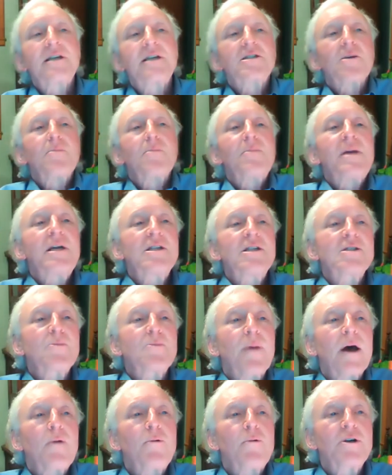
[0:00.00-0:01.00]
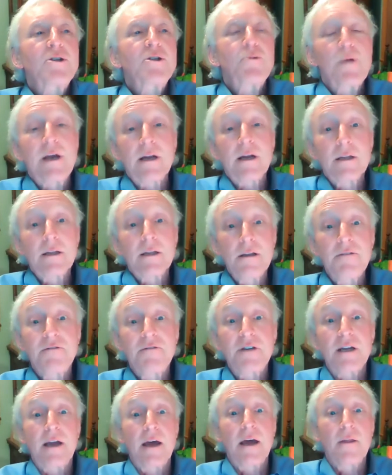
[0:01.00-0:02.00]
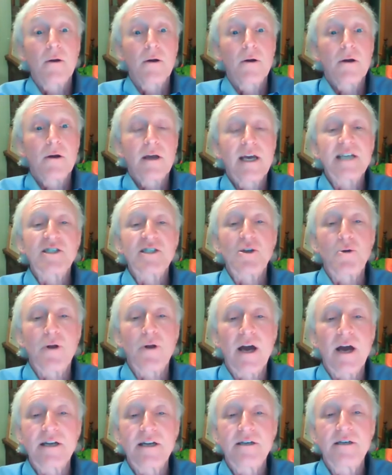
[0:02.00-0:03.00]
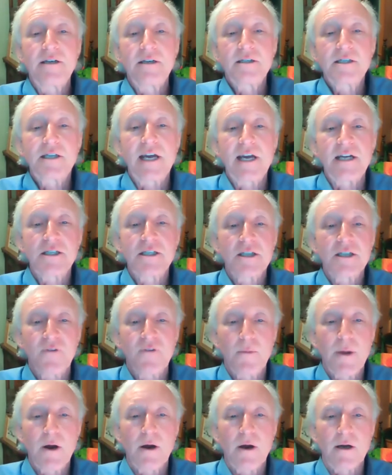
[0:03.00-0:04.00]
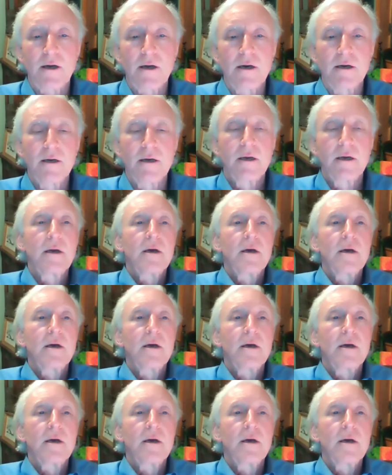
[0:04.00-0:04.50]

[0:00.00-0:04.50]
it's a means by which we can live together as the United States of America.